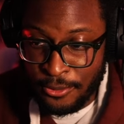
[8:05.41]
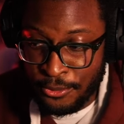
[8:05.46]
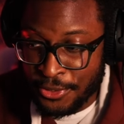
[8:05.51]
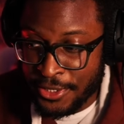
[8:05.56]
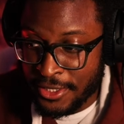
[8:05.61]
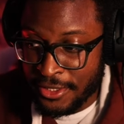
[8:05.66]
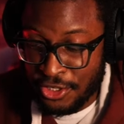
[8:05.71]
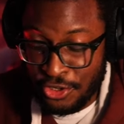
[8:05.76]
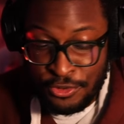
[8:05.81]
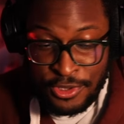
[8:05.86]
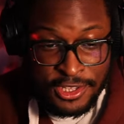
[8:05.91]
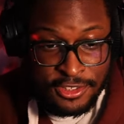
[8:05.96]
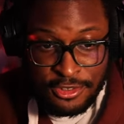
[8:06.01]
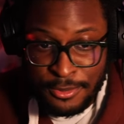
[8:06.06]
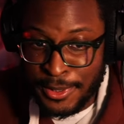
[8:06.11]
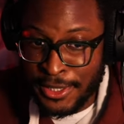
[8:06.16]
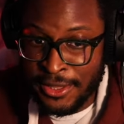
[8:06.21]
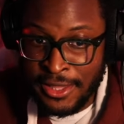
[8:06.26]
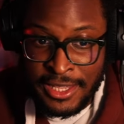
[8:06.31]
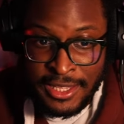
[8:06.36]
we you need to
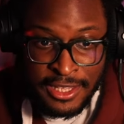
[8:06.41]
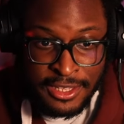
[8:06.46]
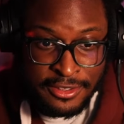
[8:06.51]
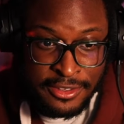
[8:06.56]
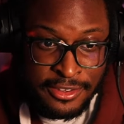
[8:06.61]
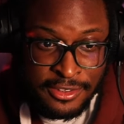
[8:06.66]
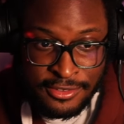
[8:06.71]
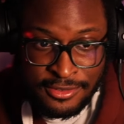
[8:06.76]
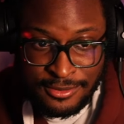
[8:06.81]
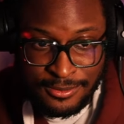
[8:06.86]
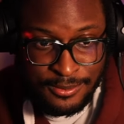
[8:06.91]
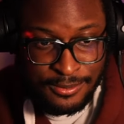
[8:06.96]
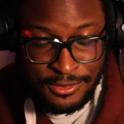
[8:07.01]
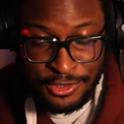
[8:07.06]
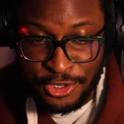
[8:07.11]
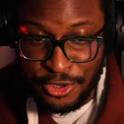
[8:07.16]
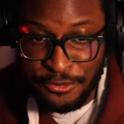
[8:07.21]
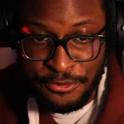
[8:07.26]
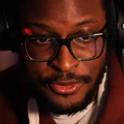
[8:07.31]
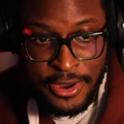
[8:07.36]
be linking this
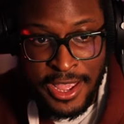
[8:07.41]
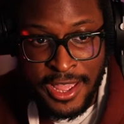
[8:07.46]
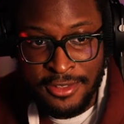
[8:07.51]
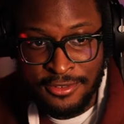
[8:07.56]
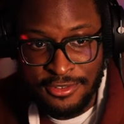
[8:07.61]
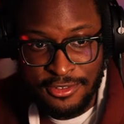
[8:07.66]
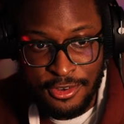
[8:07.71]
to your friends,